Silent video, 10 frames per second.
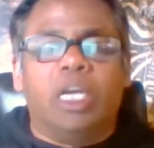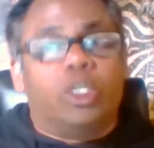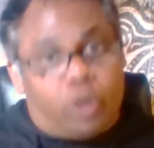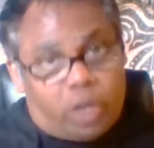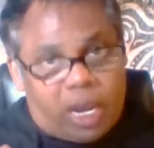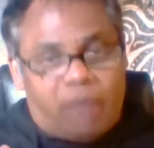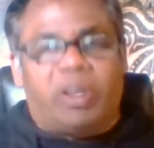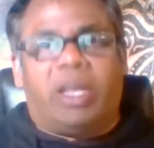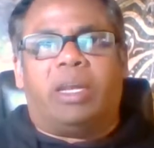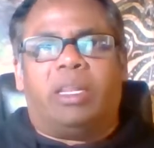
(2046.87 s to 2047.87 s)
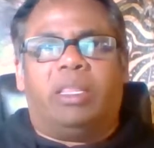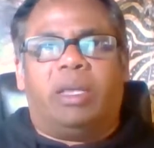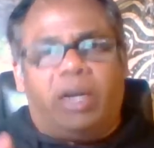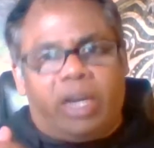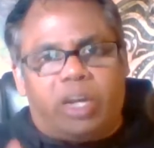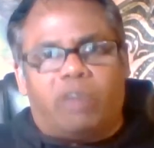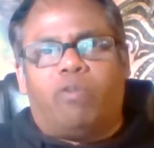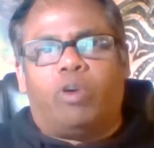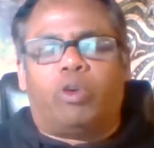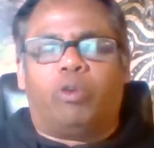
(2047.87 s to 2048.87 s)
So you'll have to get in there, get your
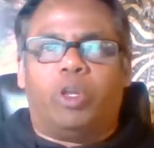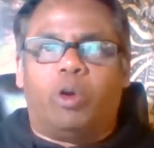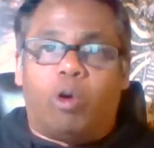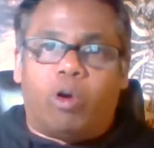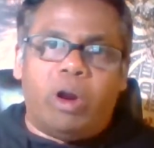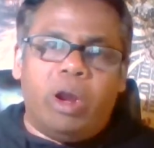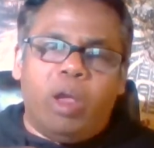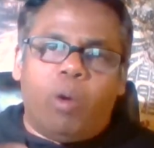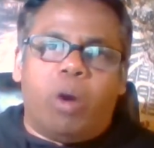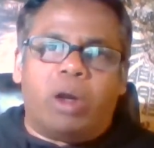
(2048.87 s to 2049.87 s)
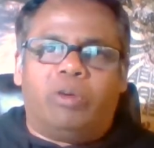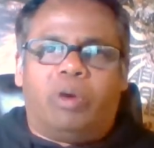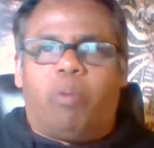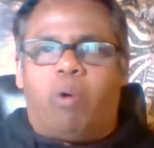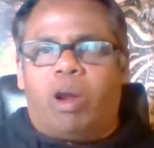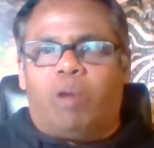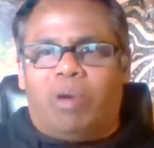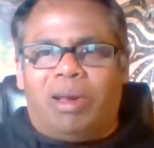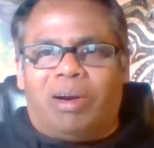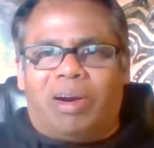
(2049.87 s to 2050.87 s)
foot through the door, work to a point
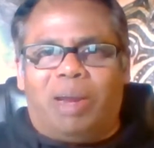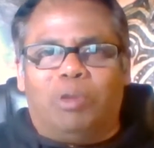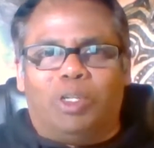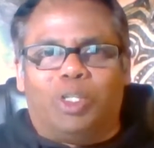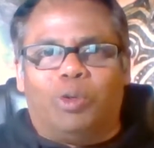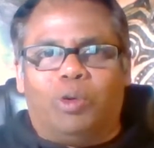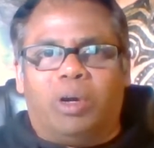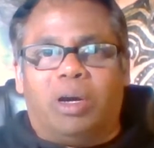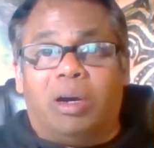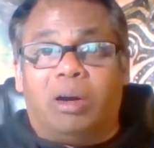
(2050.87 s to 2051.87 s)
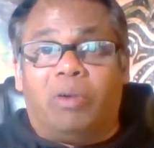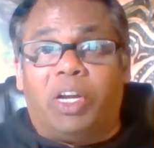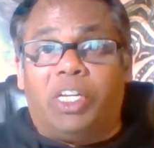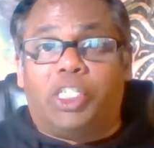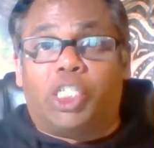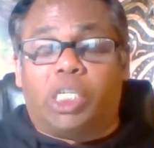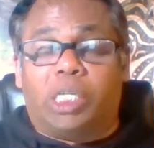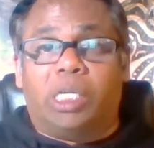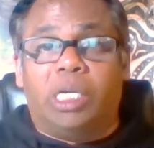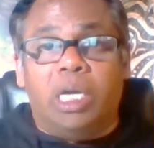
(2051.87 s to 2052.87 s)
where you're able to reach
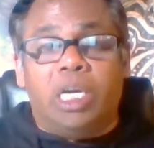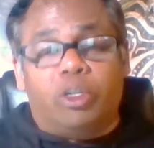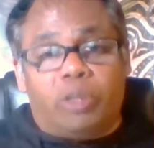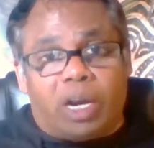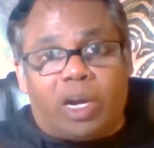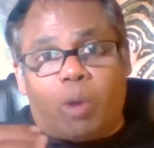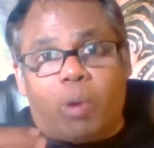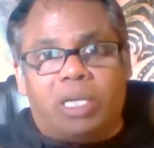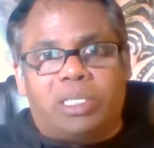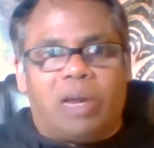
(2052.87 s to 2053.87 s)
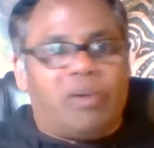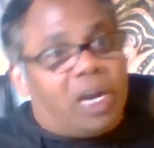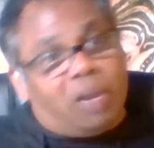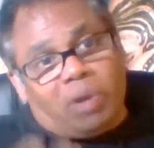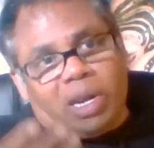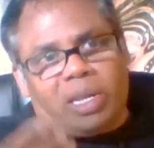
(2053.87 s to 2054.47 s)
to that required salary level.